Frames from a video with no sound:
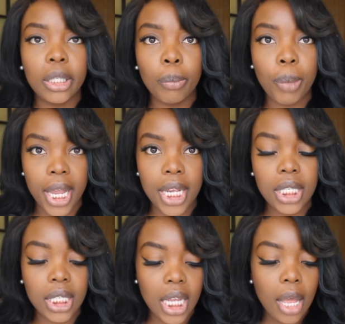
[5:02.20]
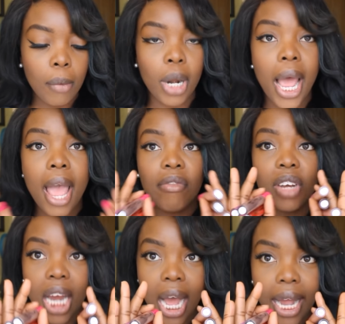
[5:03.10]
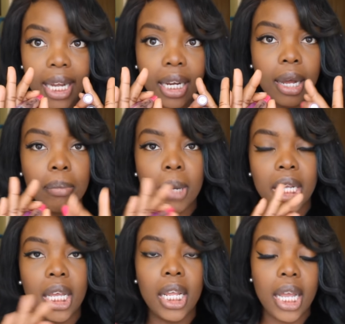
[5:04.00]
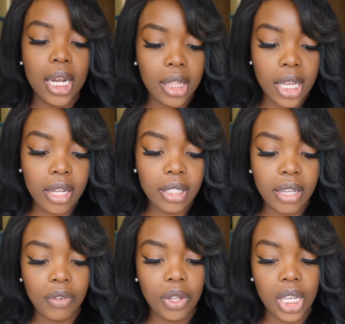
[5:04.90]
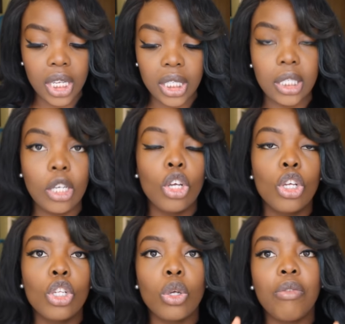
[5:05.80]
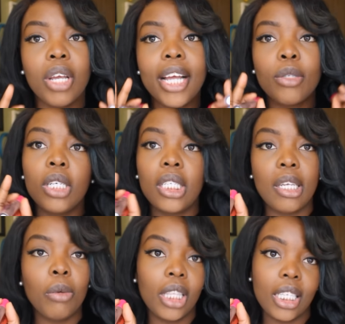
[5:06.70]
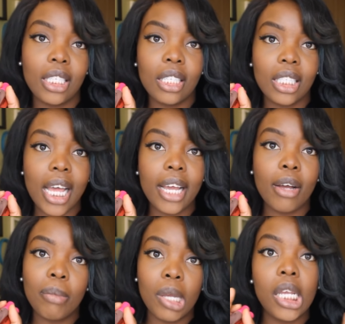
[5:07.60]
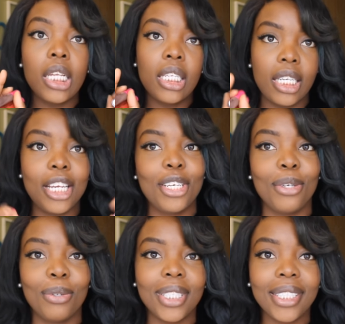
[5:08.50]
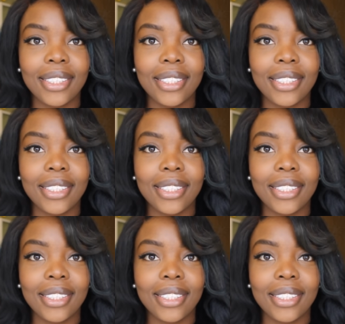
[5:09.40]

lip paints but I have nine I'm not getting anything else after this so if you guys want to see what this looks like on me stay tuned